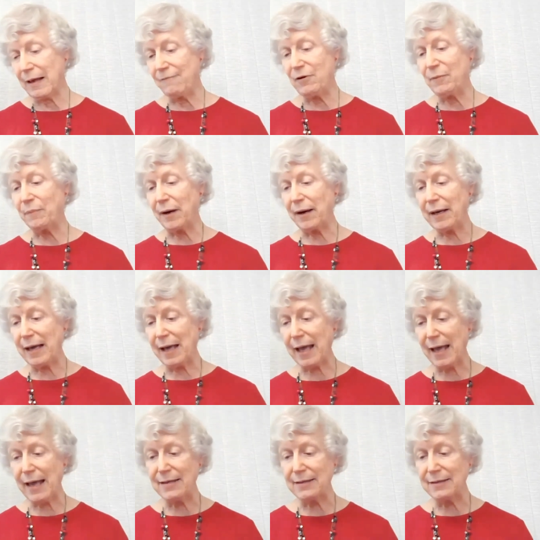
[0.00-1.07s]
everybody
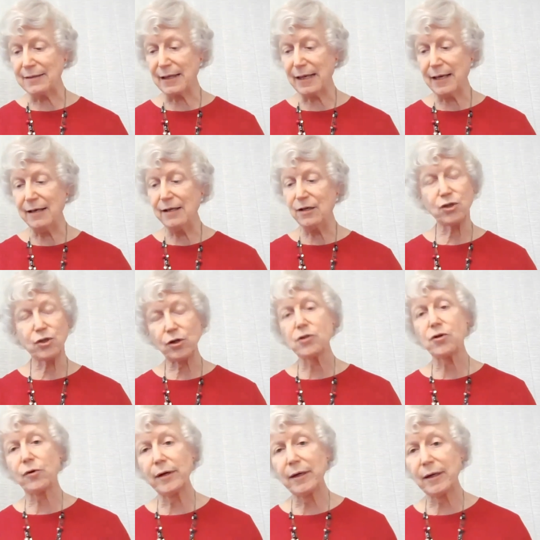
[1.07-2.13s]
has any
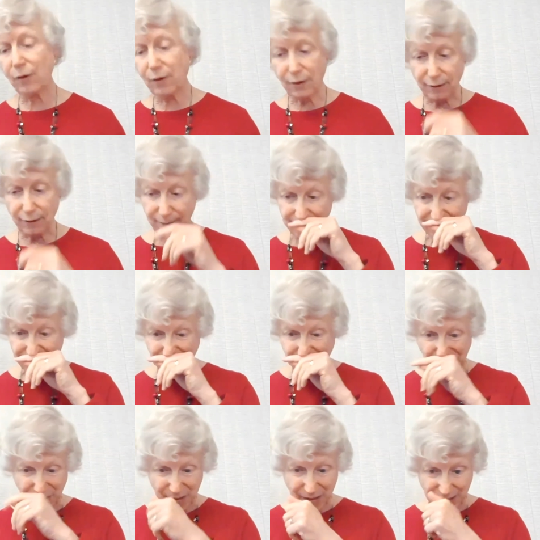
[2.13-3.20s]
surgery at all.
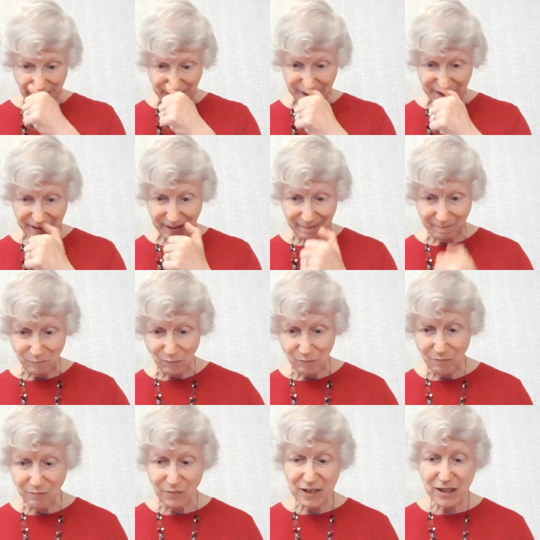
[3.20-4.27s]
Uh,
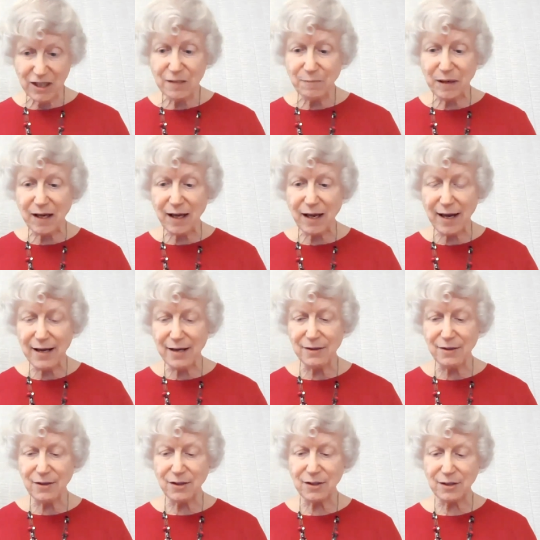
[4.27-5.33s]
this is
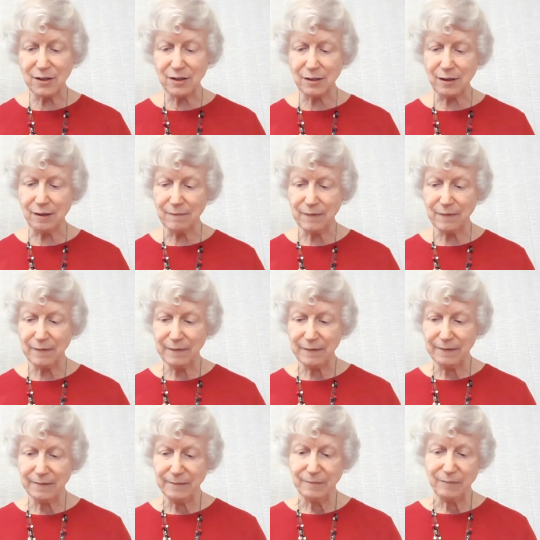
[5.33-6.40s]
because
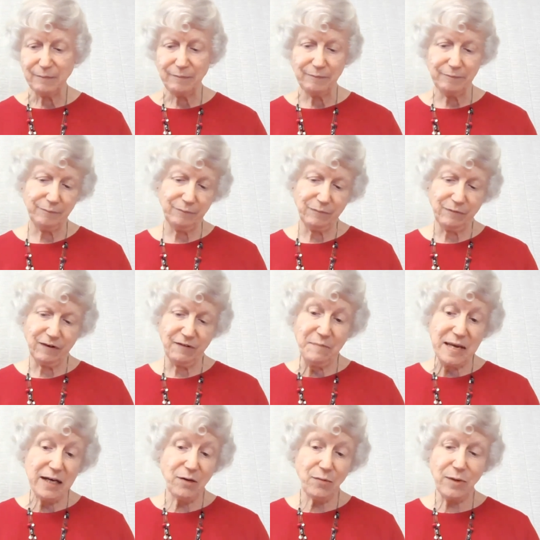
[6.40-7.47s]
of
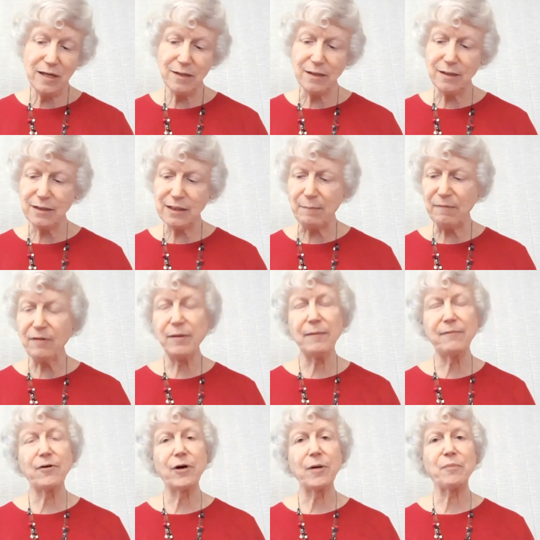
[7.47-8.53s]
many reasons, some of
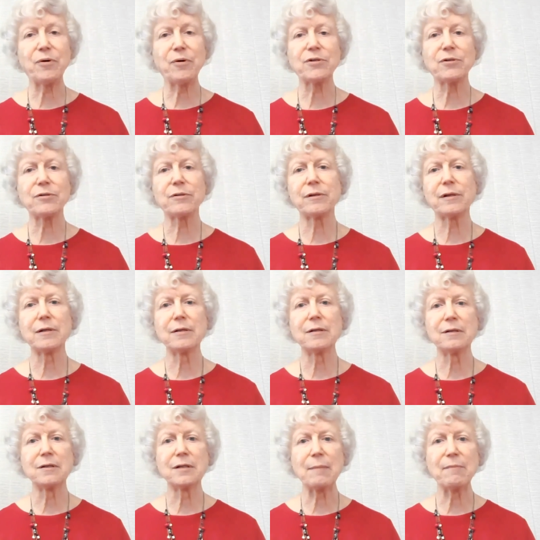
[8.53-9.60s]
them very personal
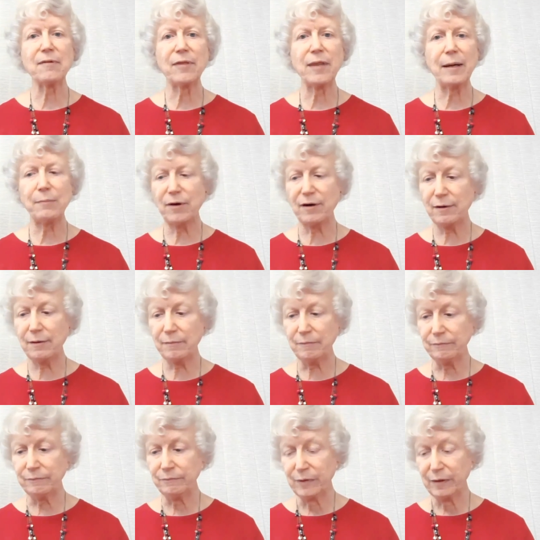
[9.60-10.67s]
and some of them are
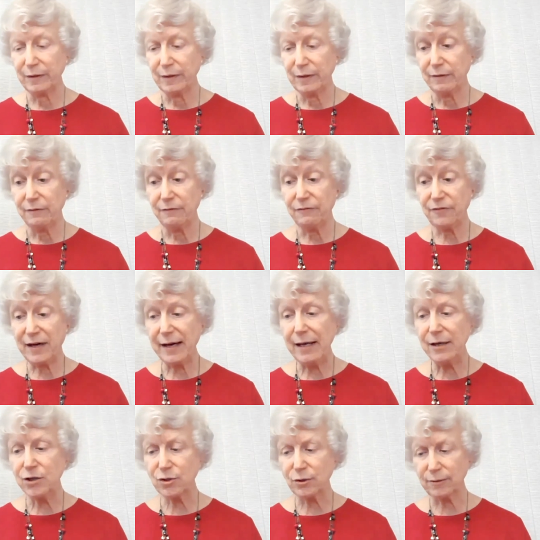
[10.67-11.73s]

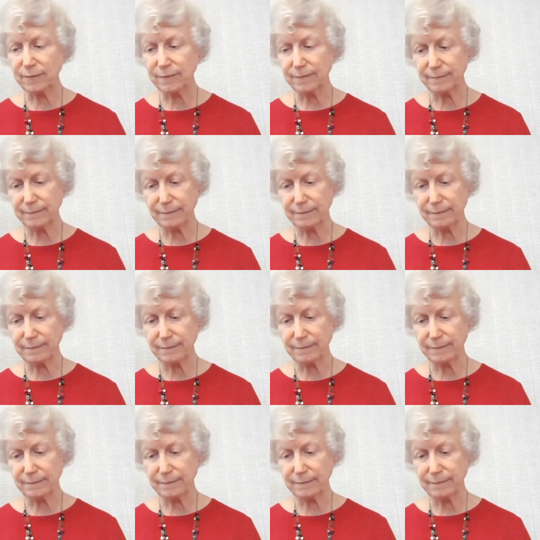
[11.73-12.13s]
financial.